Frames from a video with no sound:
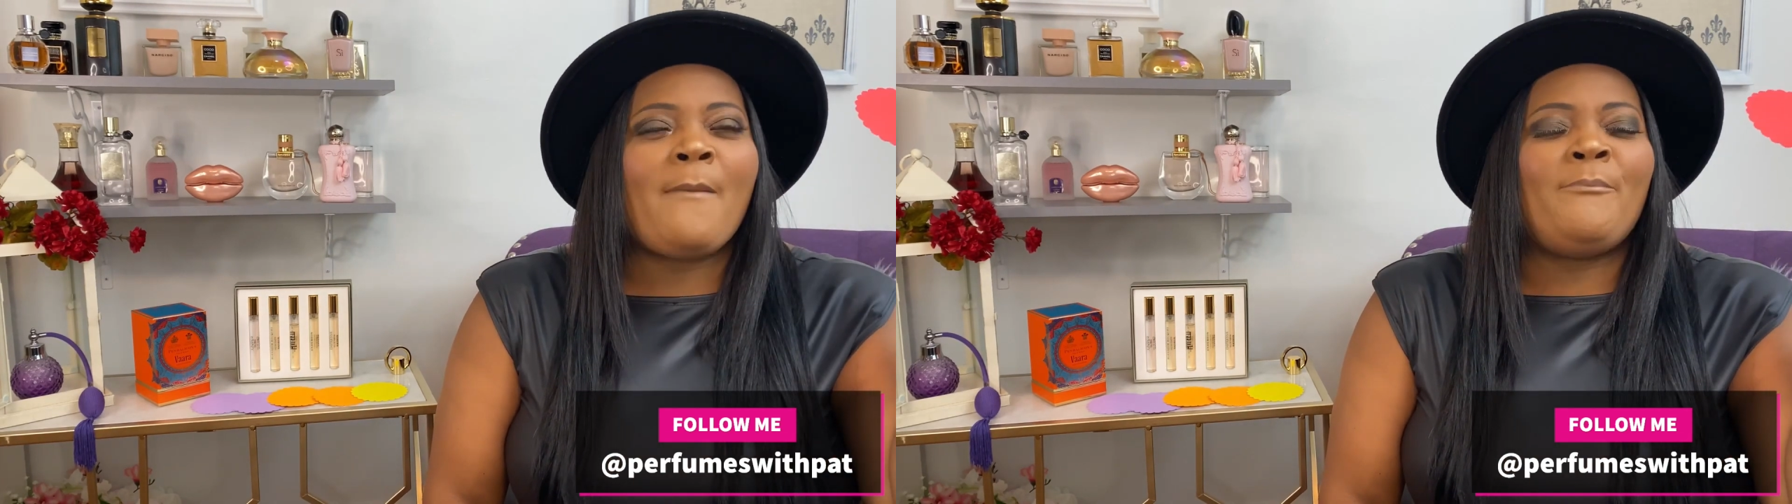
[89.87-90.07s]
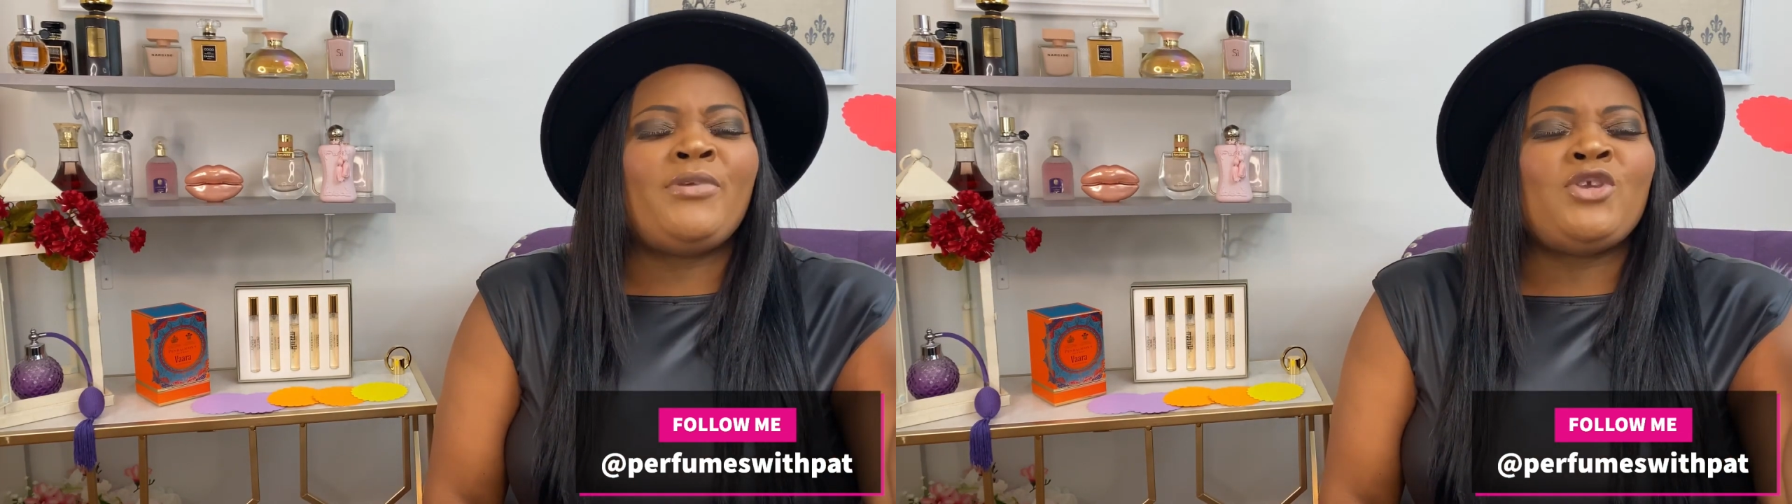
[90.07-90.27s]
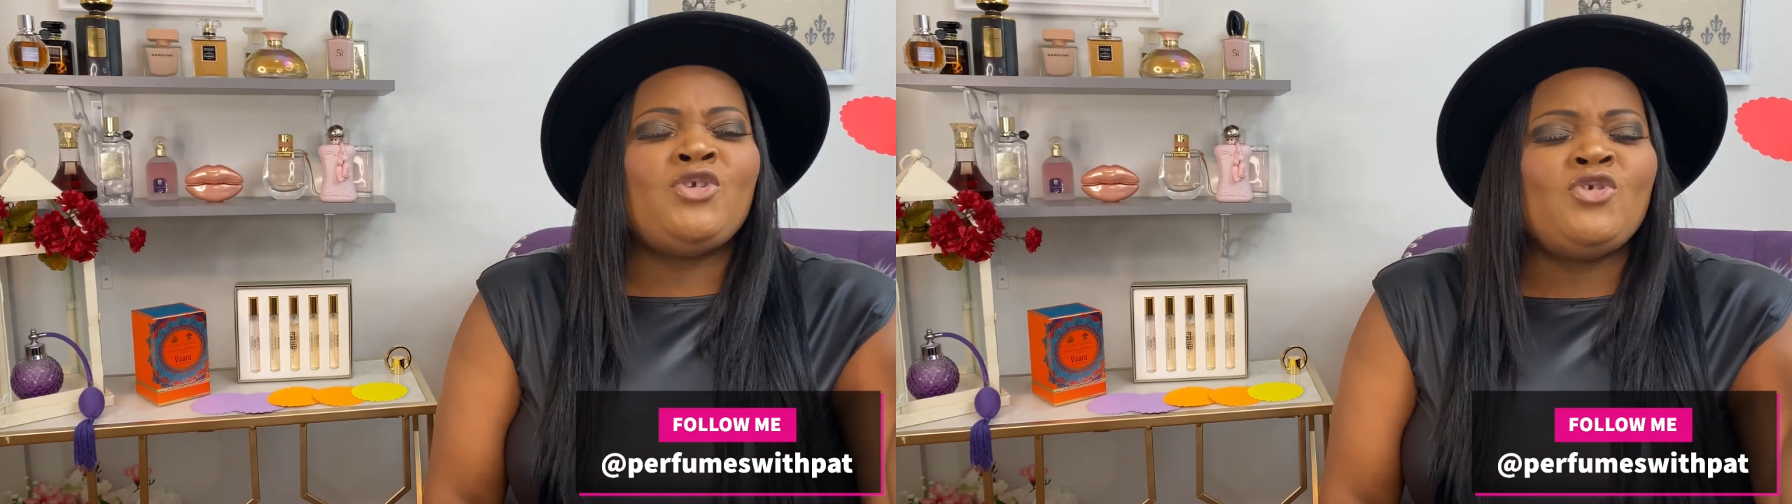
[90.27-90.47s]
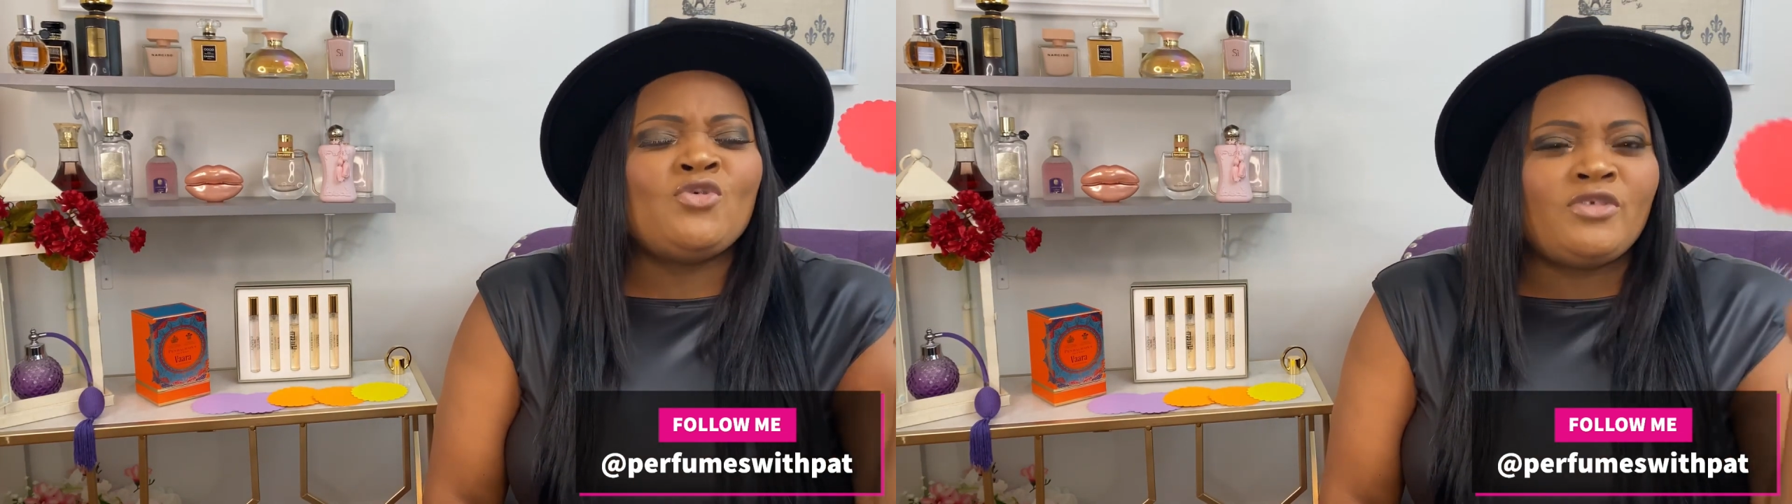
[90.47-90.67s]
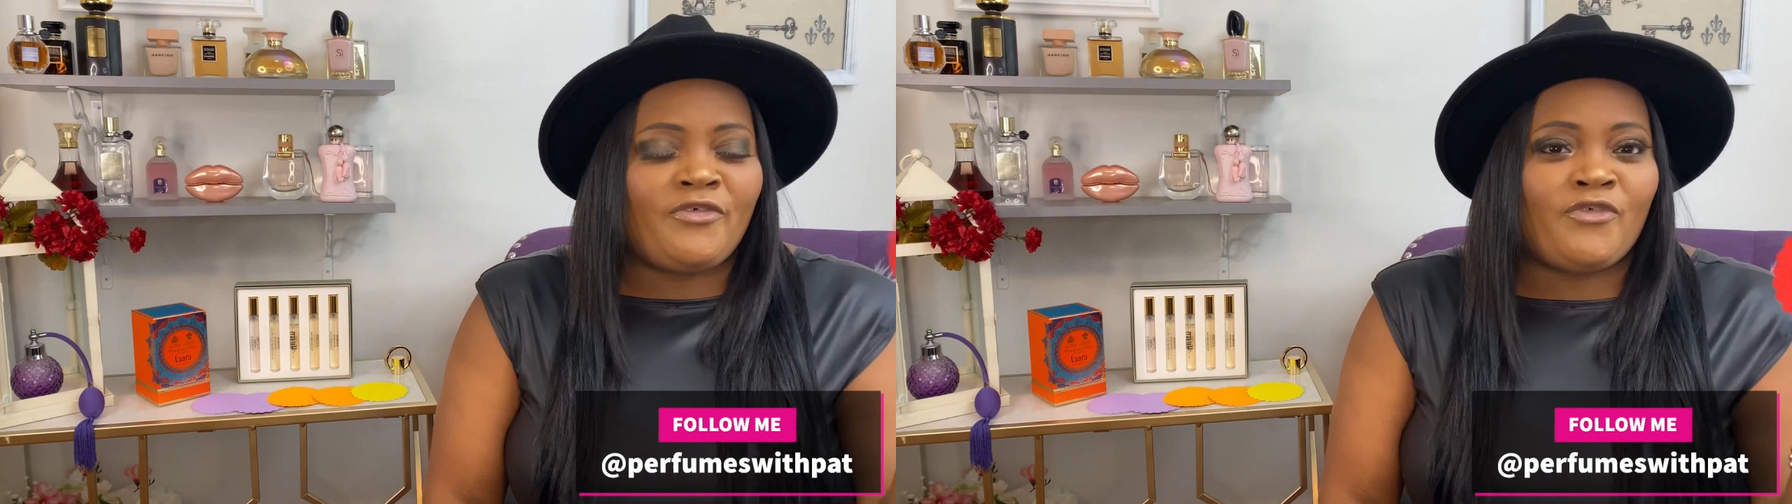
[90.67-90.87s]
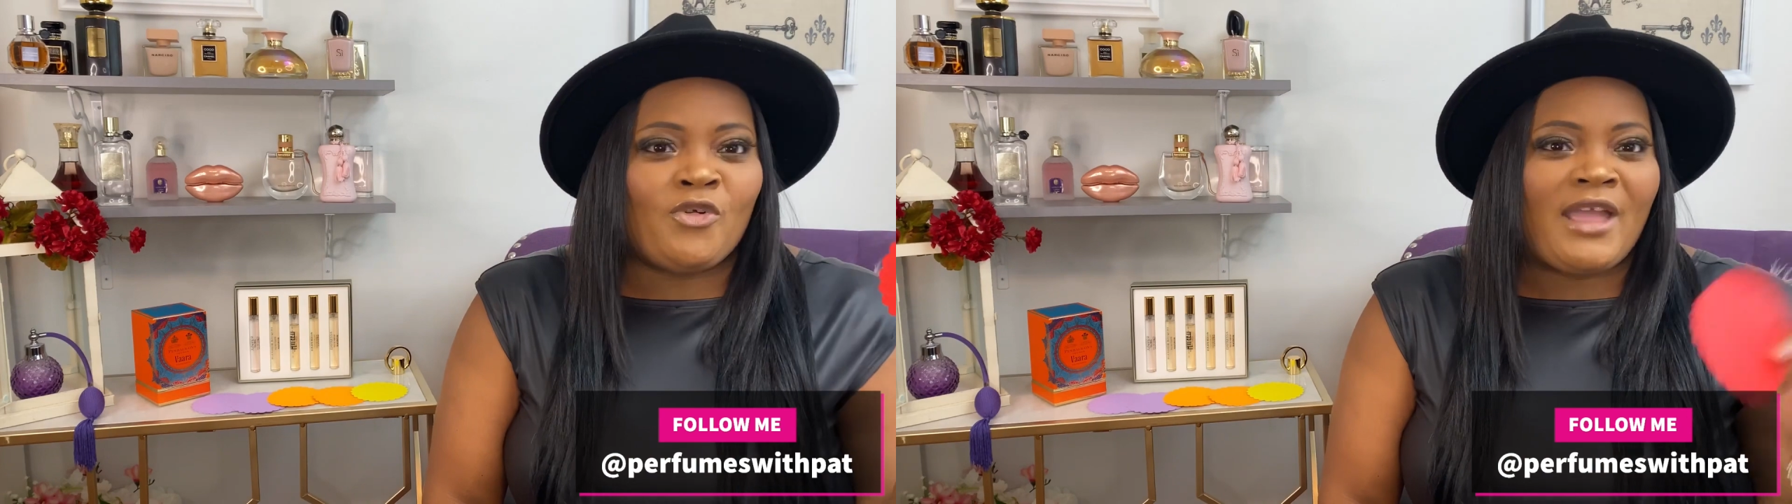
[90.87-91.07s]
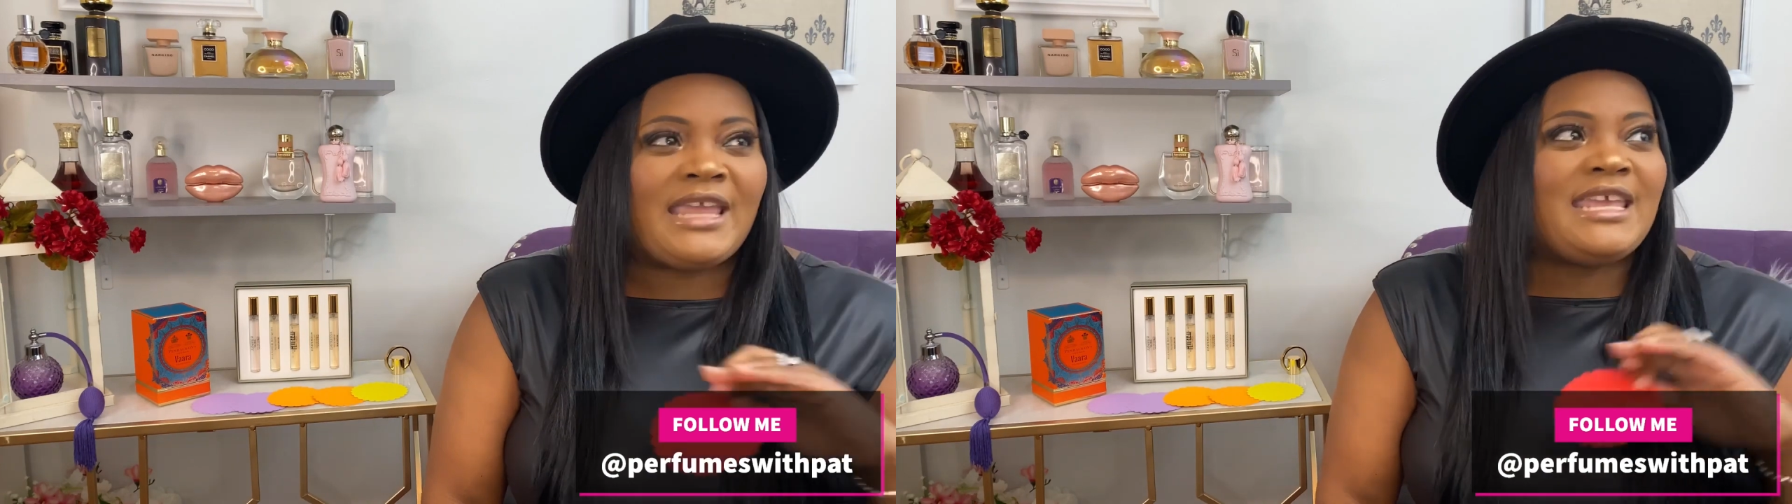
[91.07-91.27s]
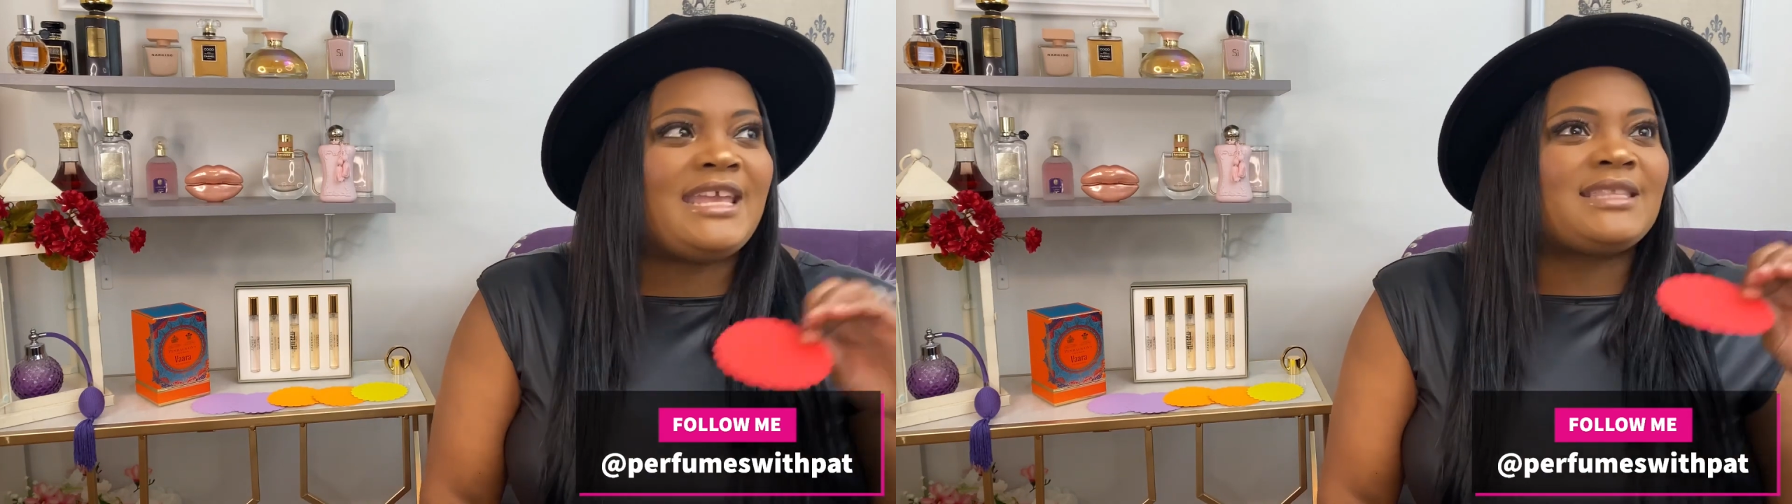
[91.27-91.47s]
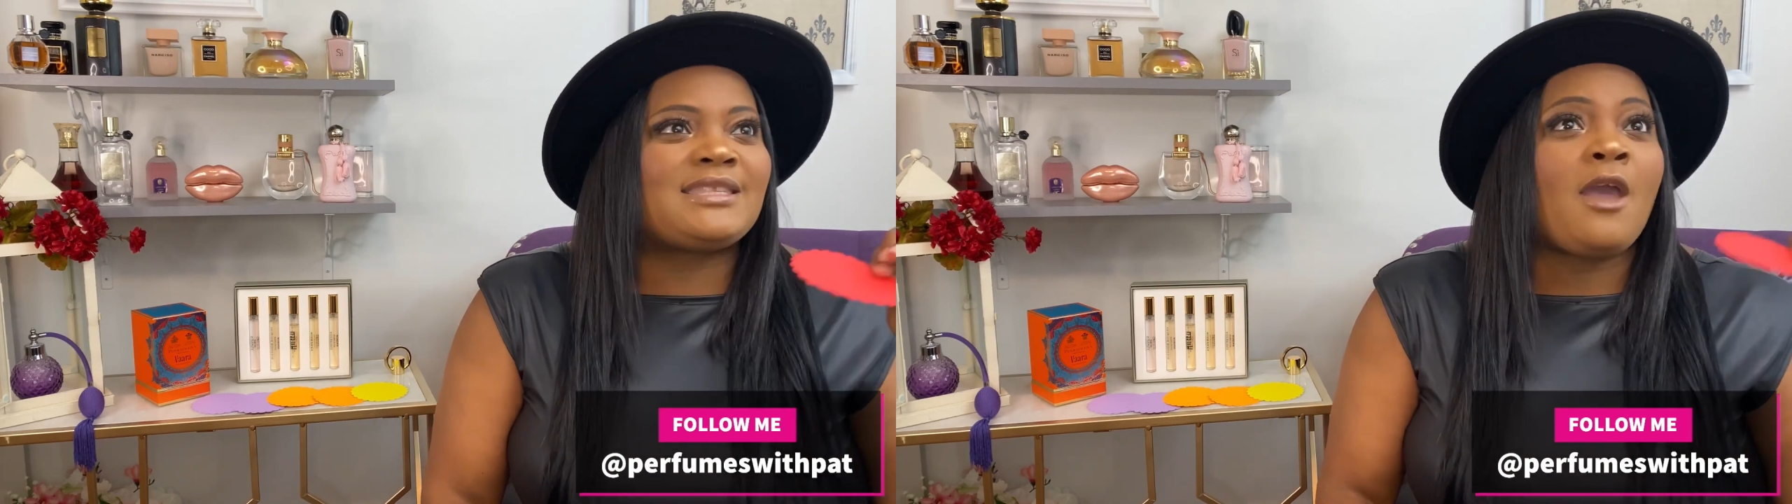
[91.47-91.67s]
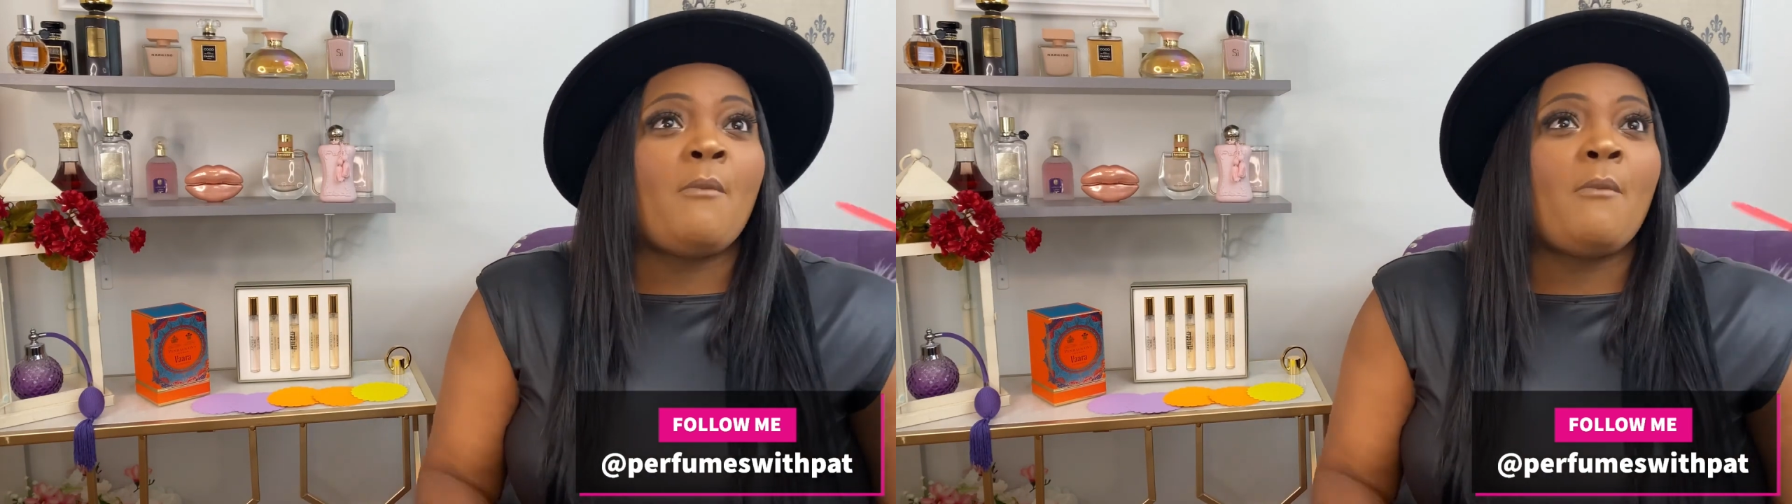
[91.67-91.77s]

beautiful and it's